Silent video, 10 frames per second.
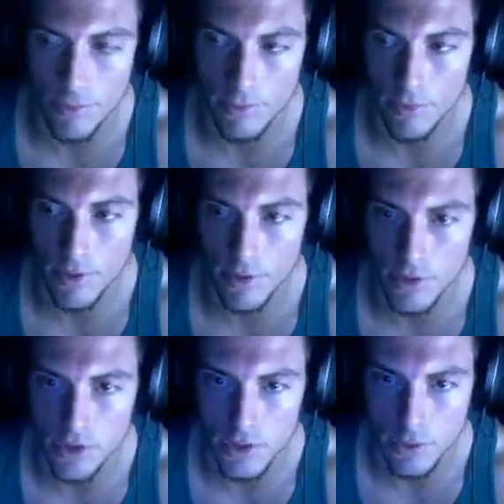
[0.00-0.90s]
the
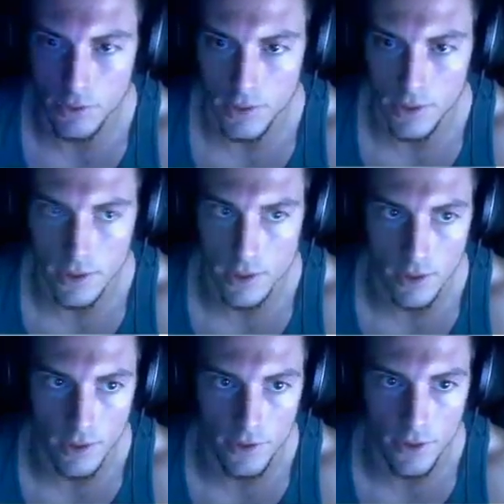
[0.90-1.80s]
shielding,
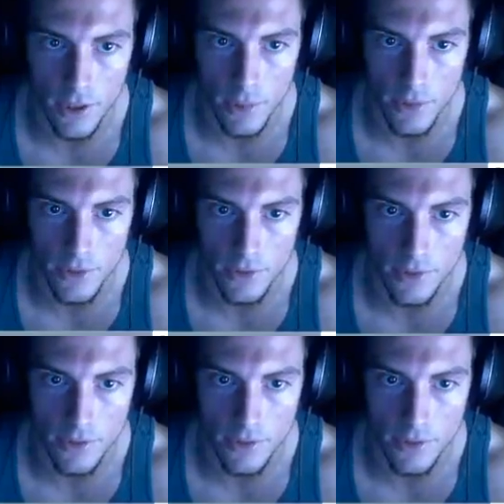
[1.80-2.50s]
succubuses.